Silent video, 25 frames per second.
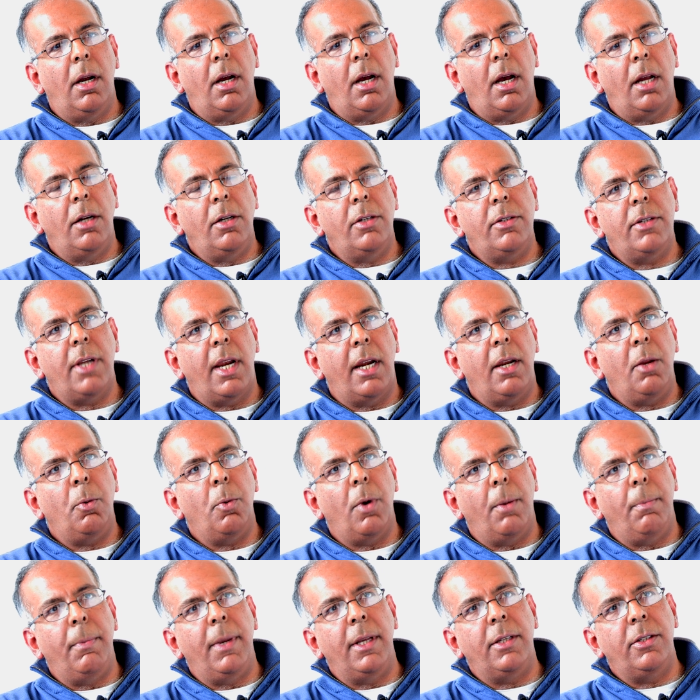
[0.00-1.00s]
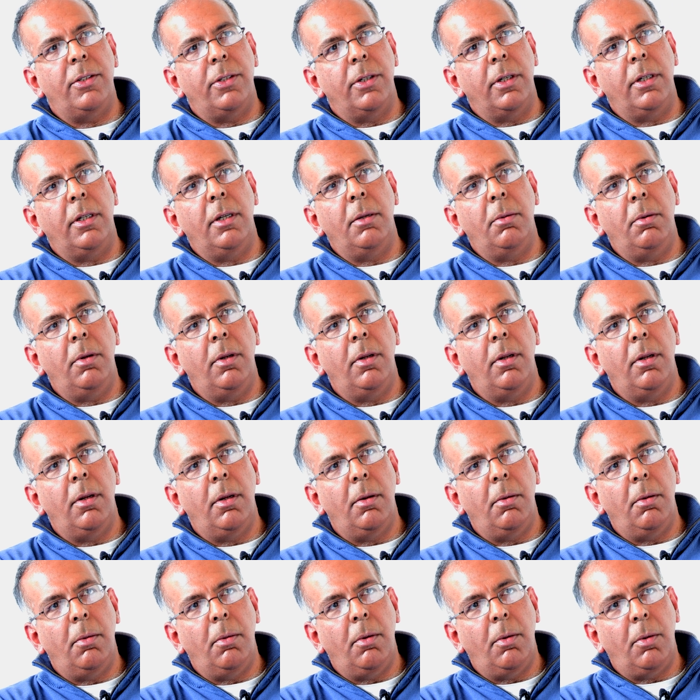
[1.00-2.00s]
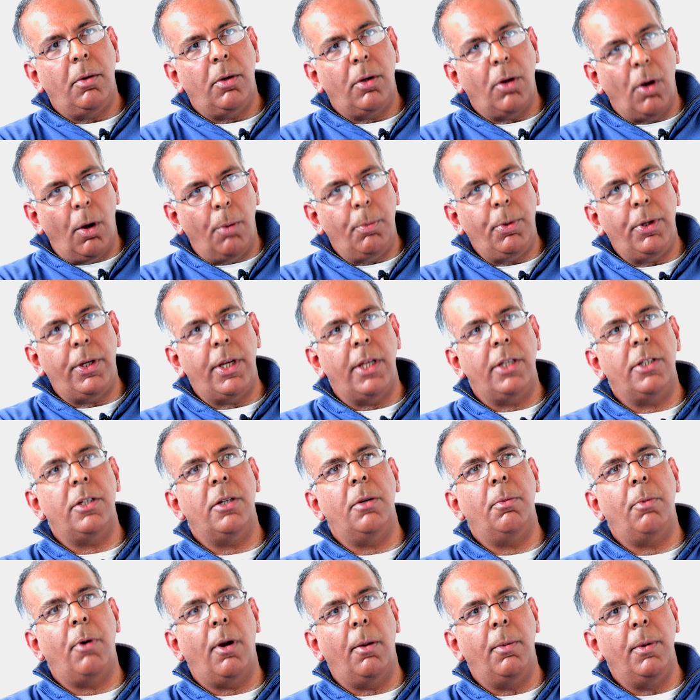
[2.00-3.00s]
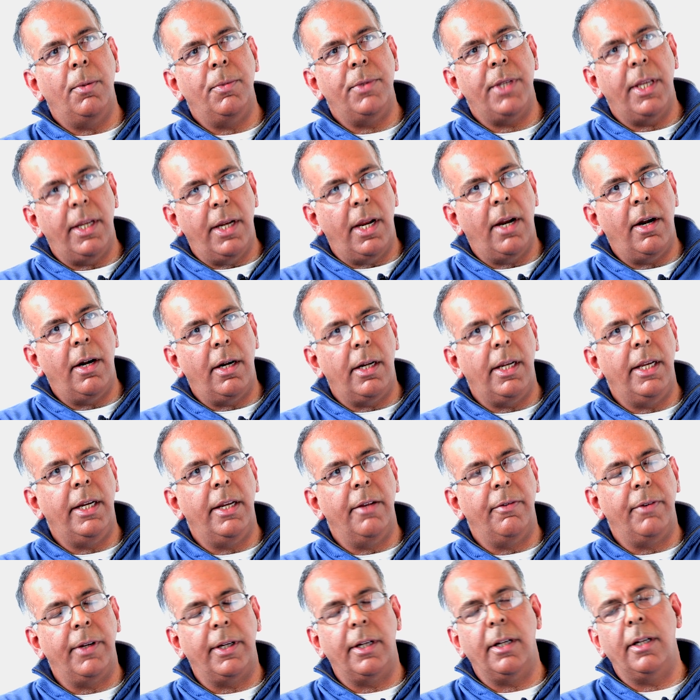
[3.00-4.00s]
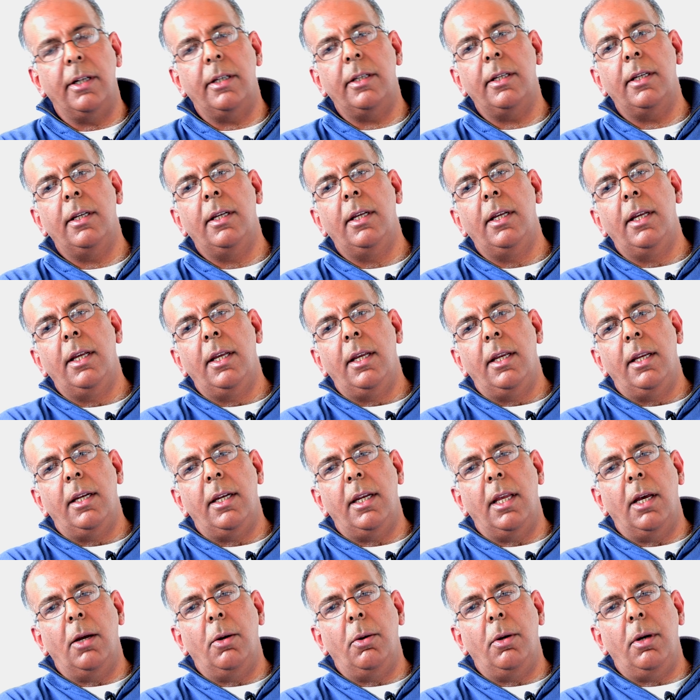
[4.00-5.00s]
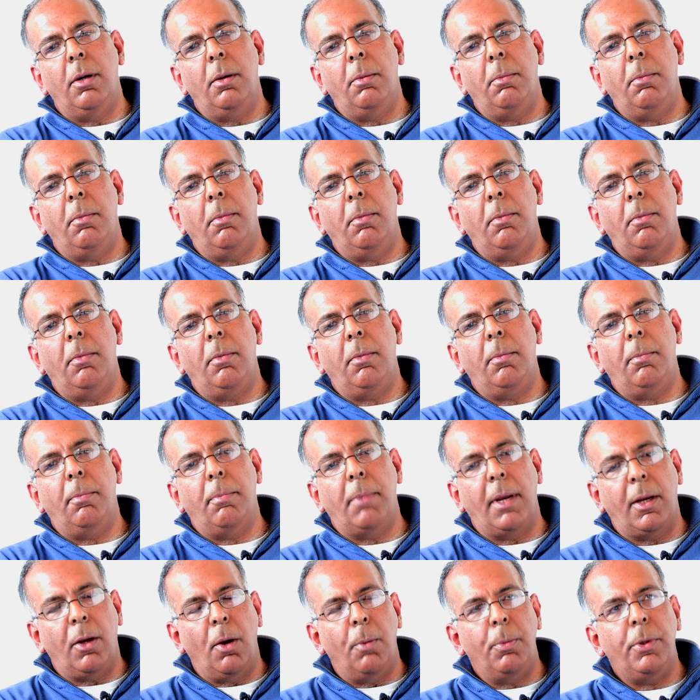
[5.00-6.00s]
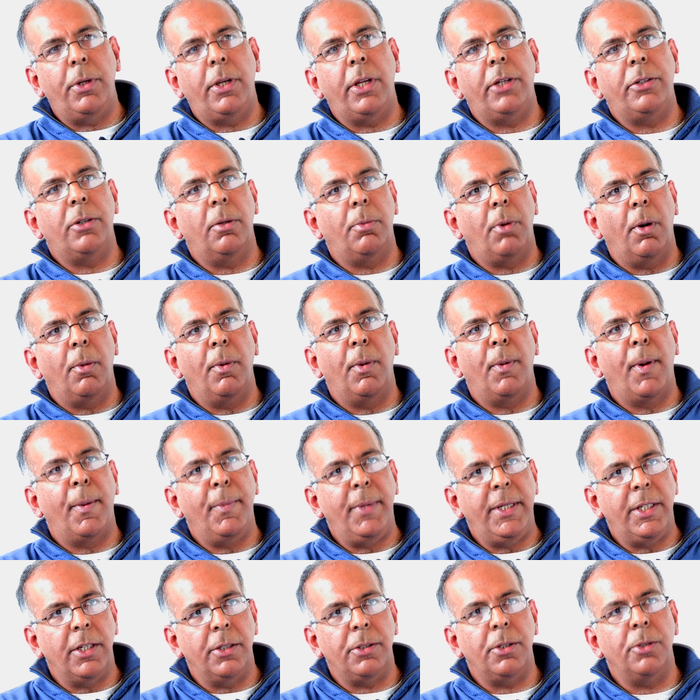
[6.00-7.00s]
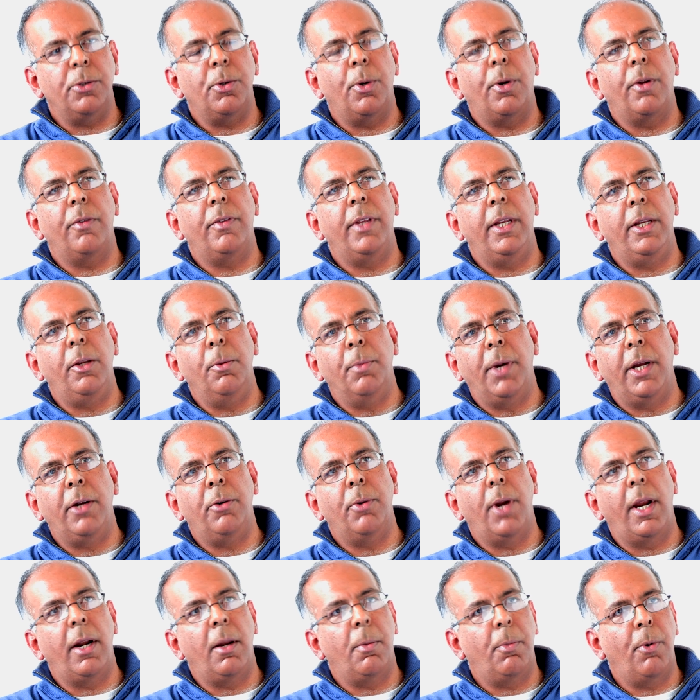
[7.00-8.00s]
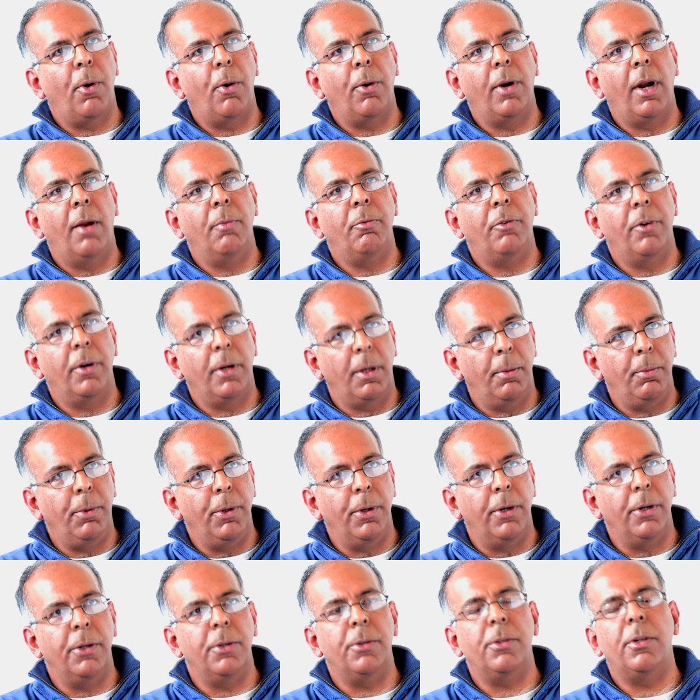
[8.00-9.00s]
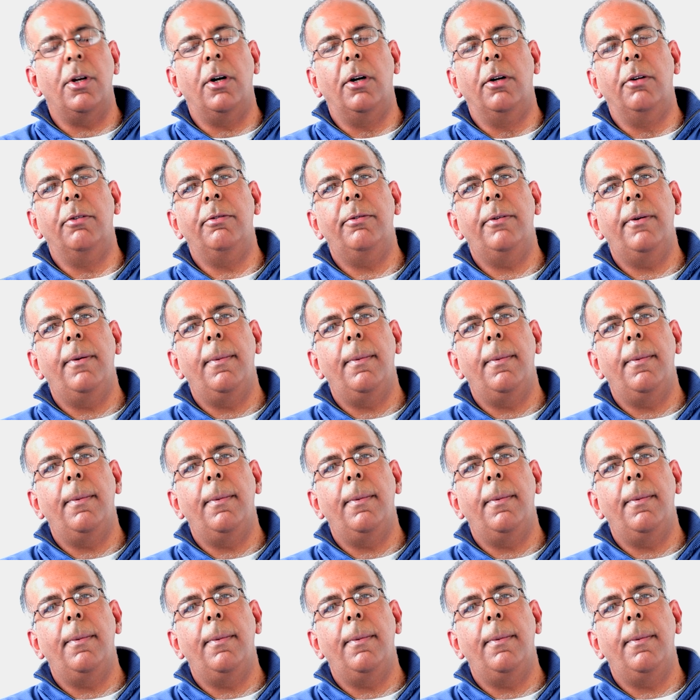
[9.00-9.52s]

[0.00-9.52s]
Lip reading: understanding what makes certain computational problems inherently difficult. Now, by computational problem, I mean just the sort of thing you might write a program for a computer to solve.